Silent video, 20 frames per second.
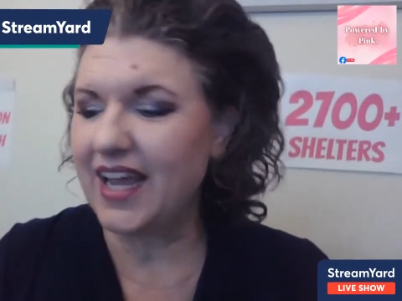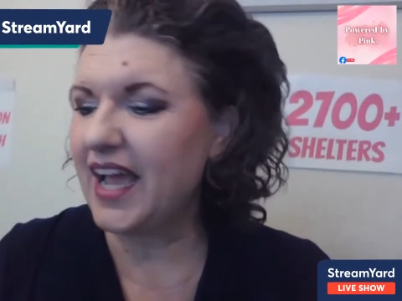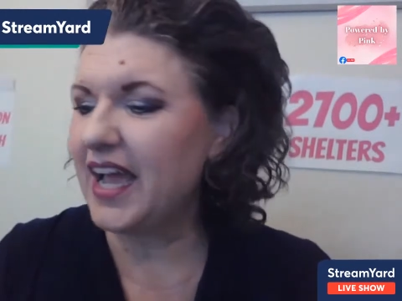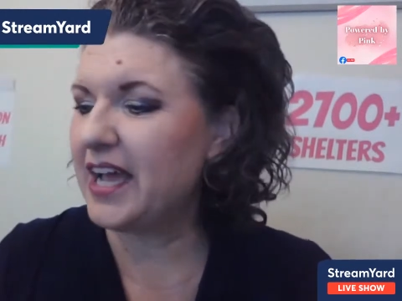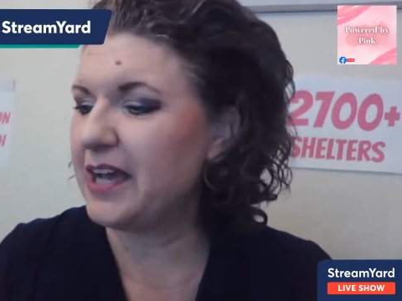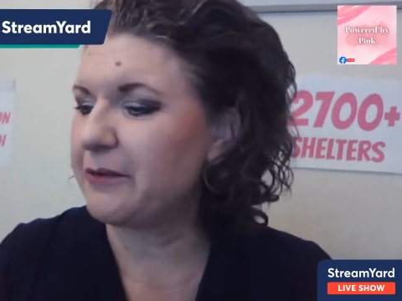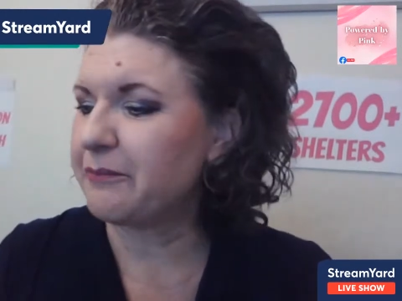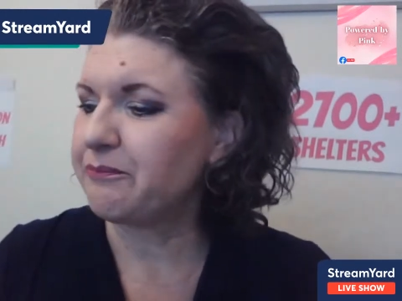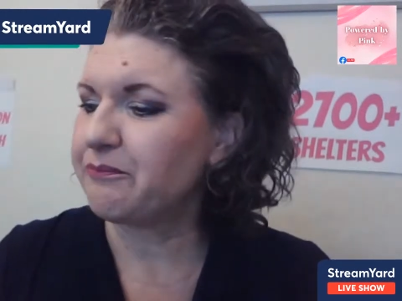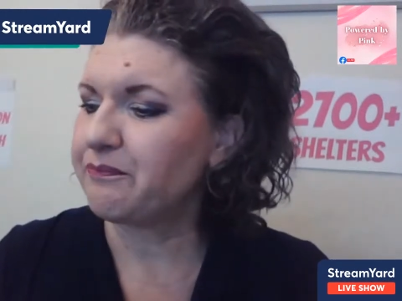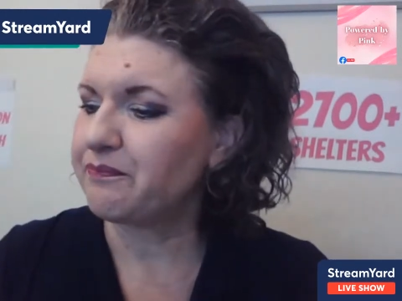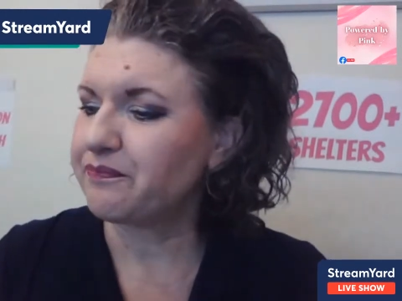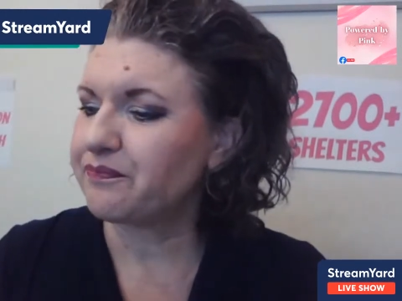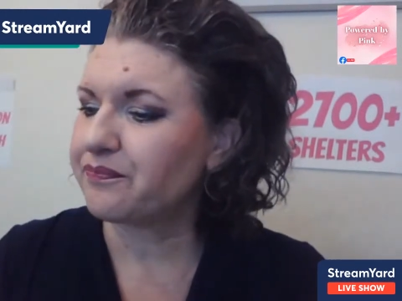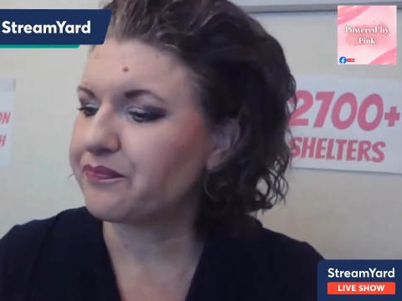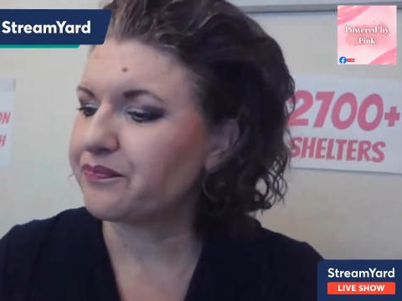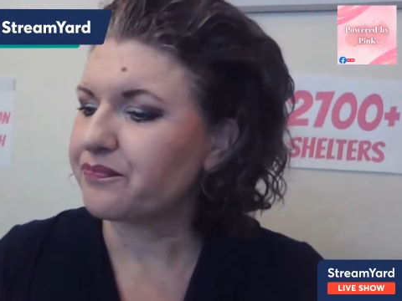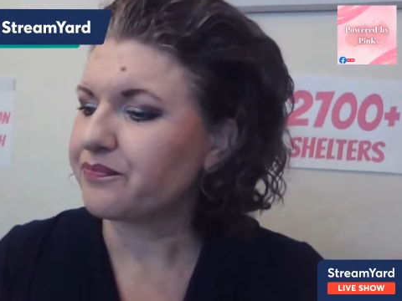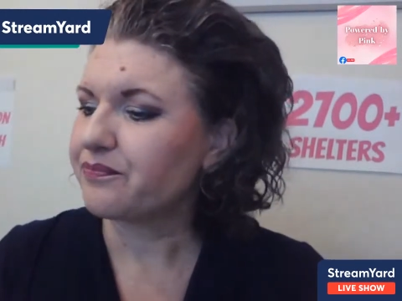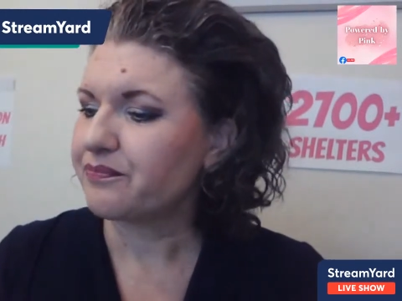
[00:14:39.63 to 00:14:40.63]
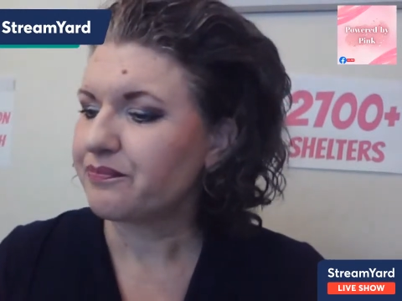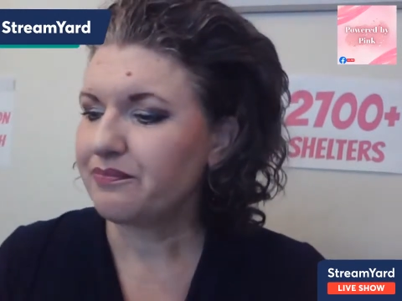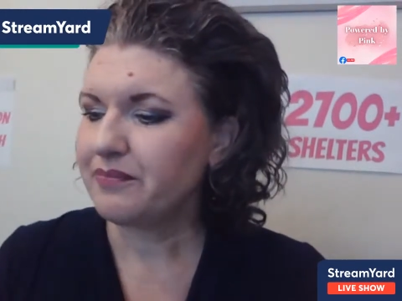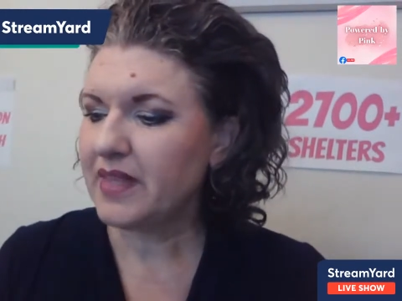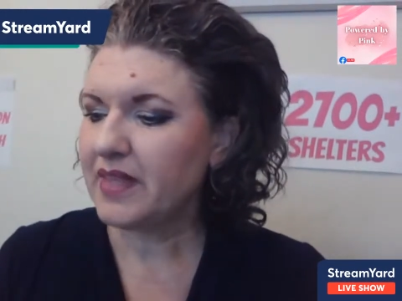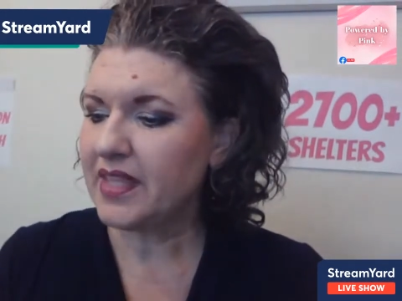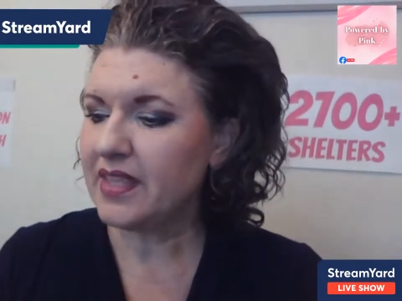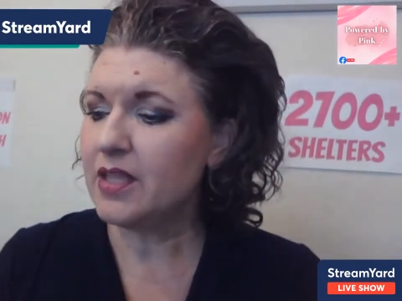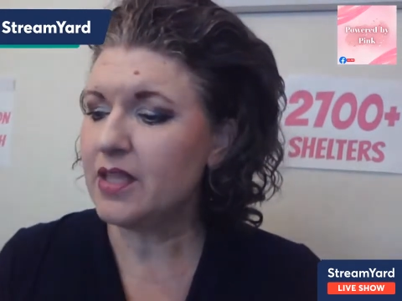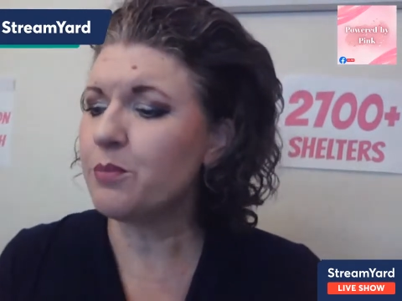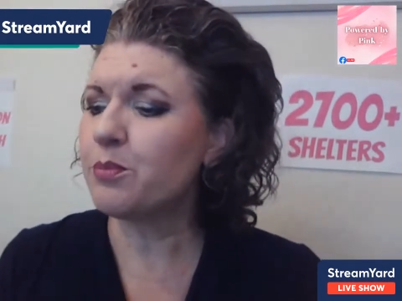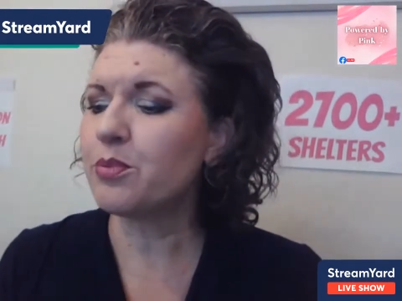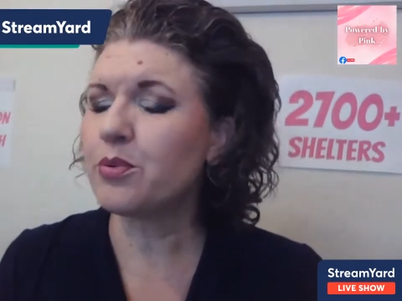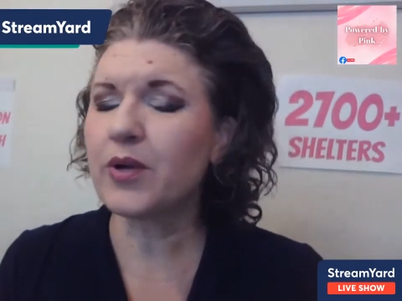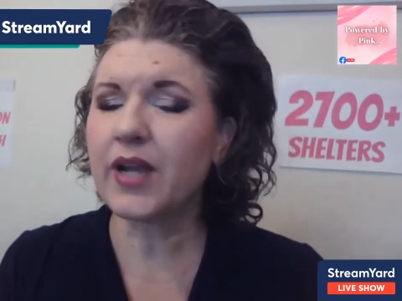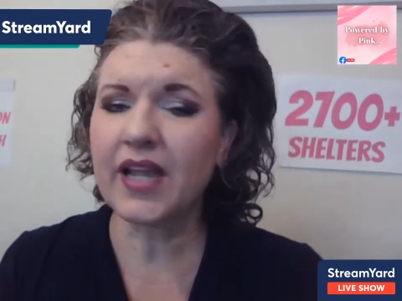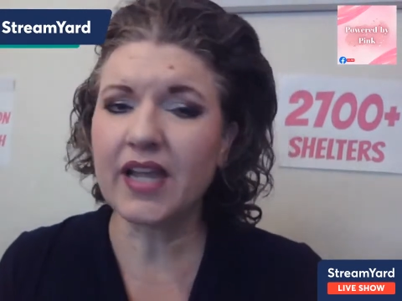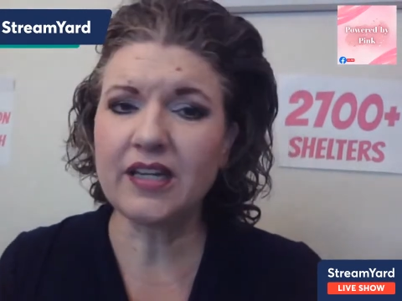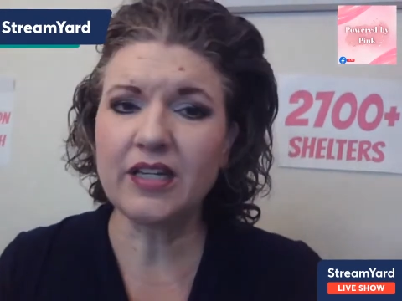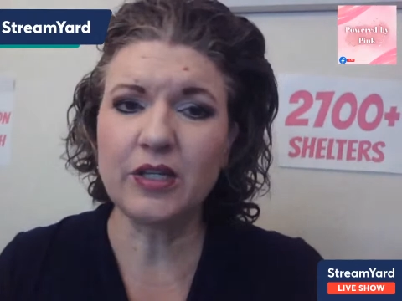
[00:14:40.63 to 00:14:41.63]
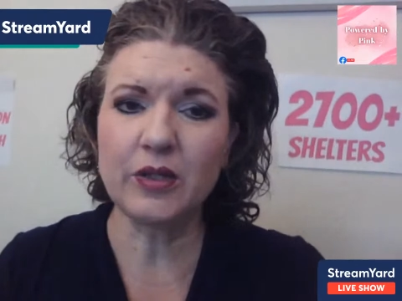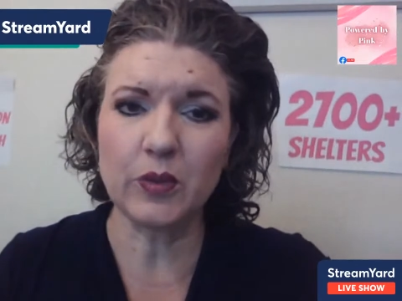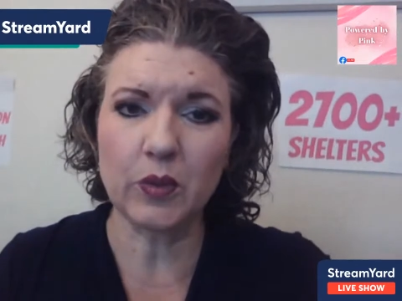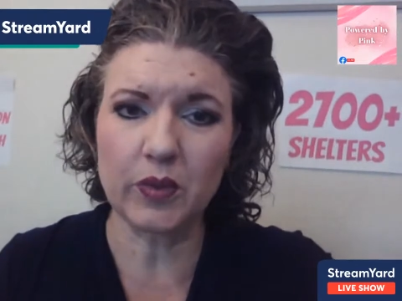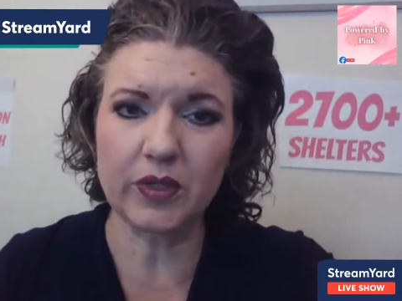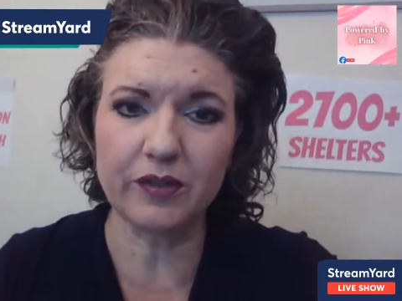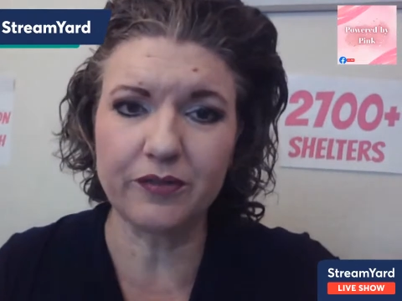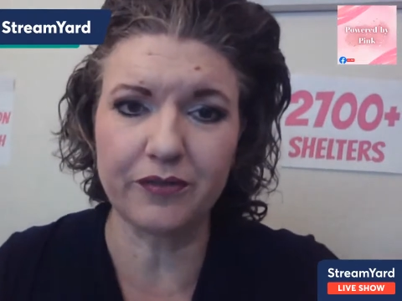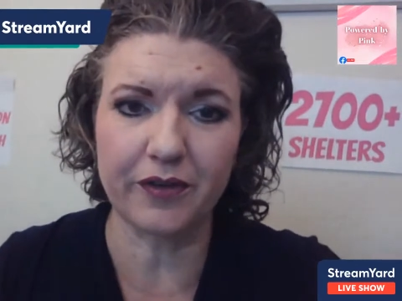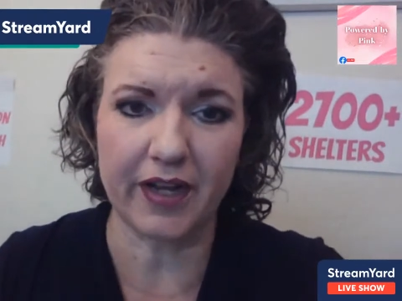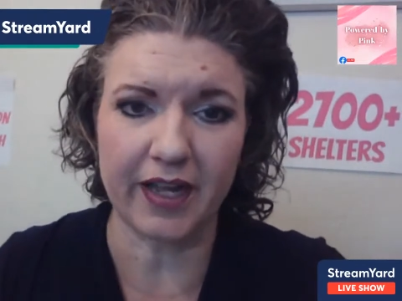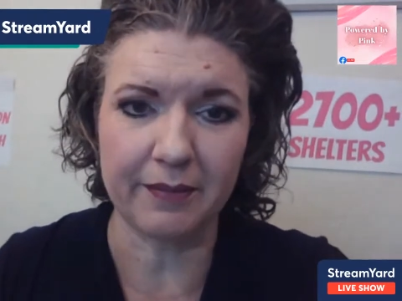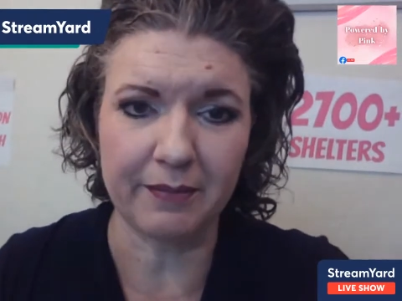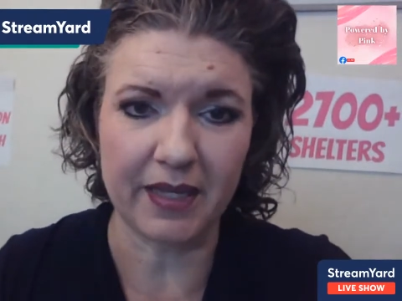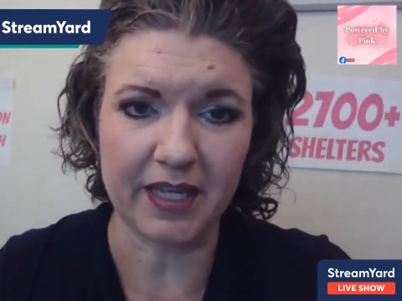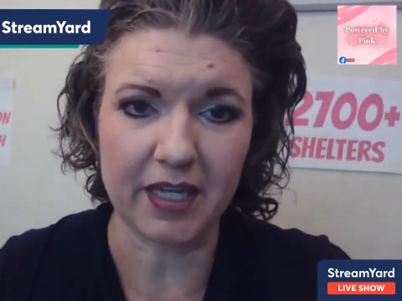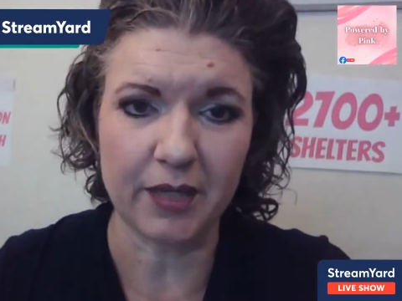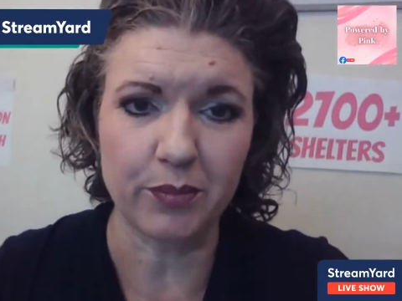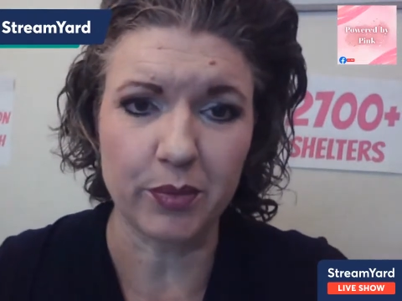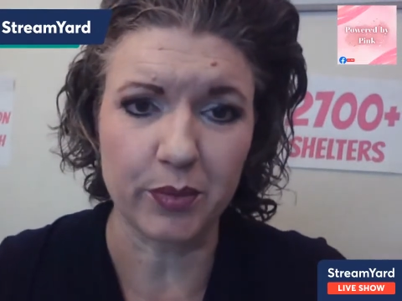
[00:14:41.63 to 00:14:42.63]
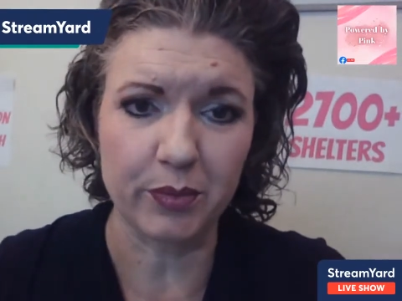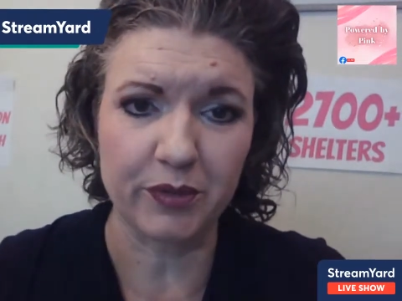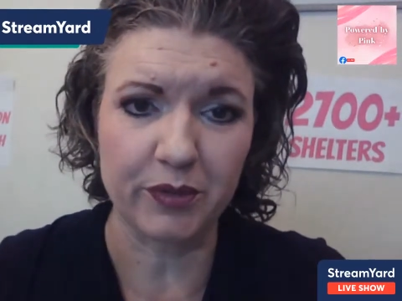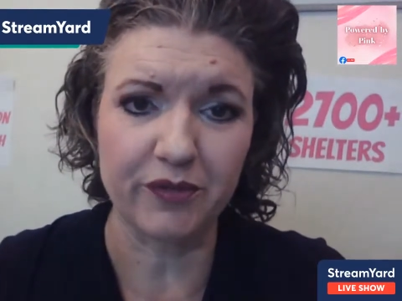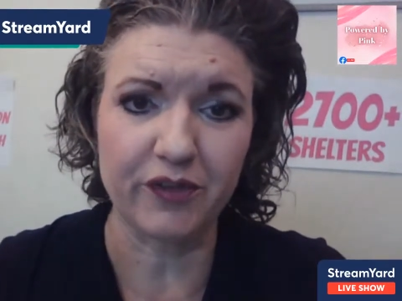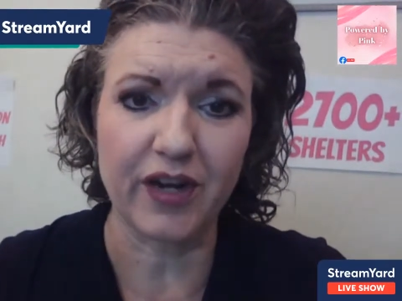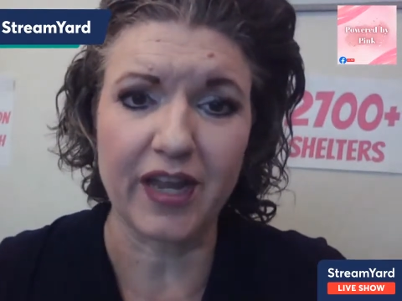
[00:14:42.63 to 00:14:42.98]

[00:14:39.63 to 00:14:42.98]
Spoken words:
The brand new oil-free eye makeup remover,